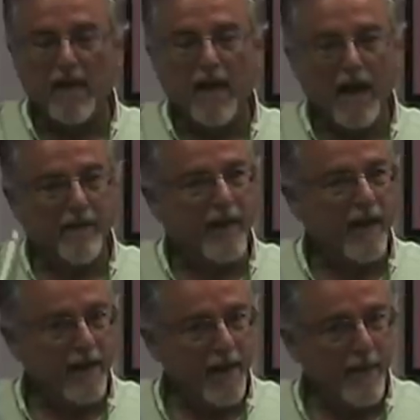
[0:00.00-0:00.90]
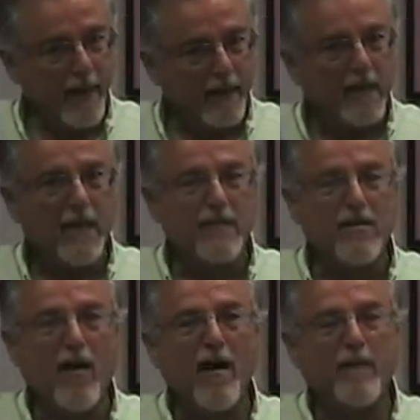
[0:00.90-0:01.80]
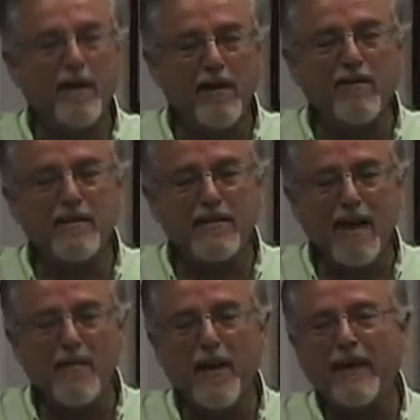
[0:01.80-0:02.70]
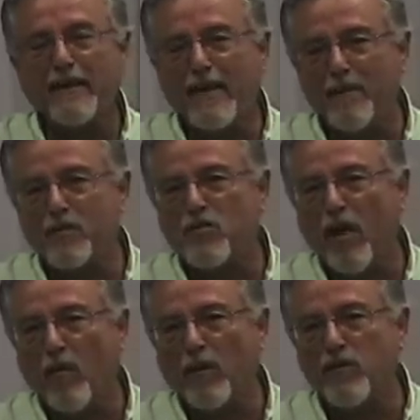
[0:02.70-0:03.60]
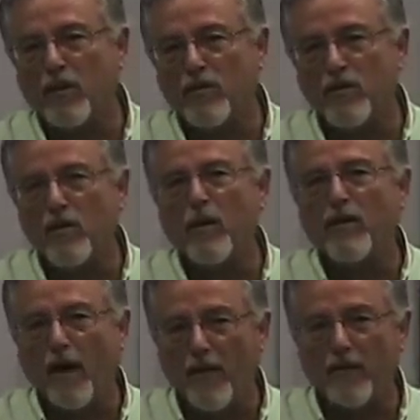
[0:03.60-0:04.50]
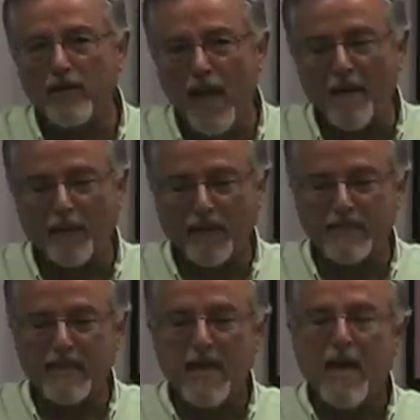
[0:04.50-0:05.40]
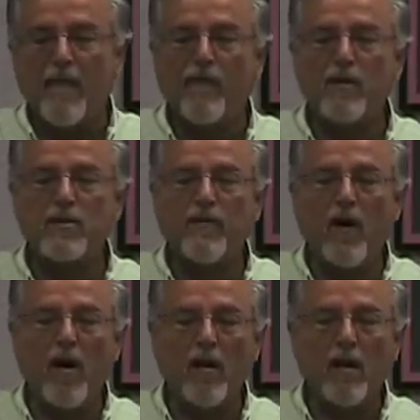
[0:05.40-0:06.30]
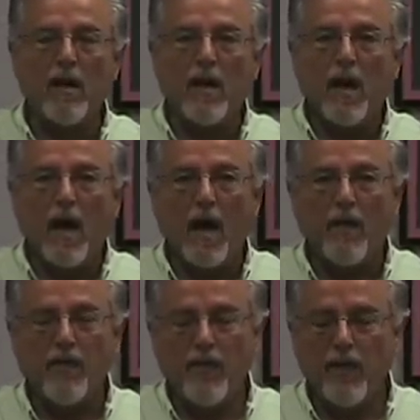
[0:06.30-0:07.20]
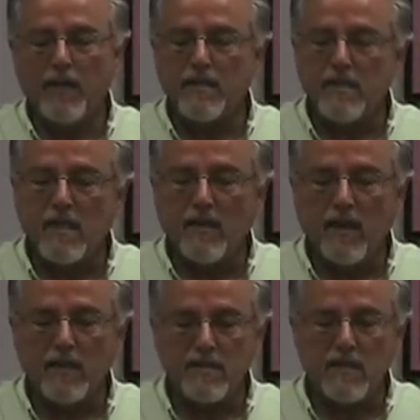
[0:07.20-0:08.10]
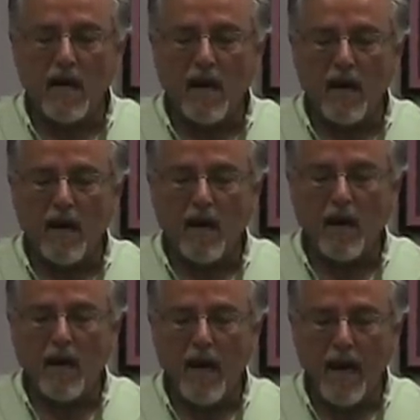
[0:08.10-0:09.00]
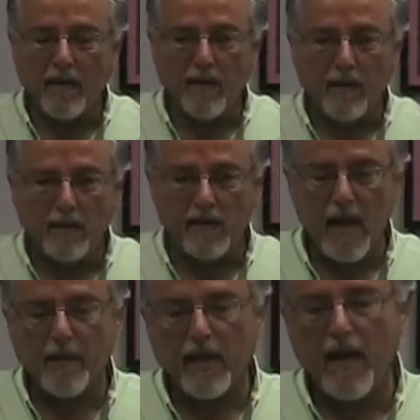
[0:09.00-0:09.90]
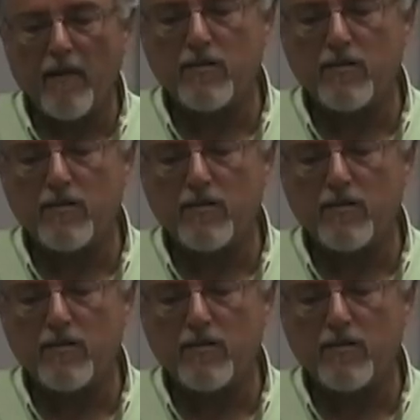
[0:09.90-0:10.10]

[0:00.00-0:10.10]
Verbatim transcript: I've got an iPad. So I'm going to use this iPad to demonstrate what you can do with other tablets. First of all, uh, this, this uh, the, the, tablet handler